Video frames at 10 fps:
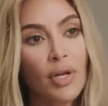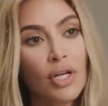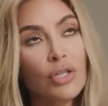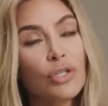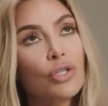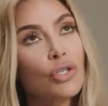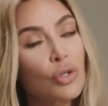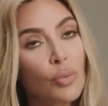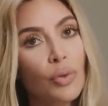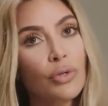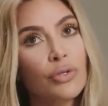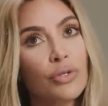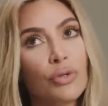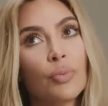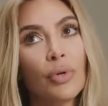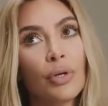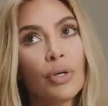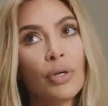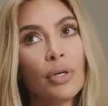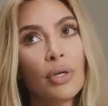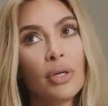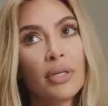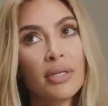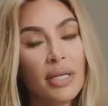Despite Diddy's claims of seeking redemption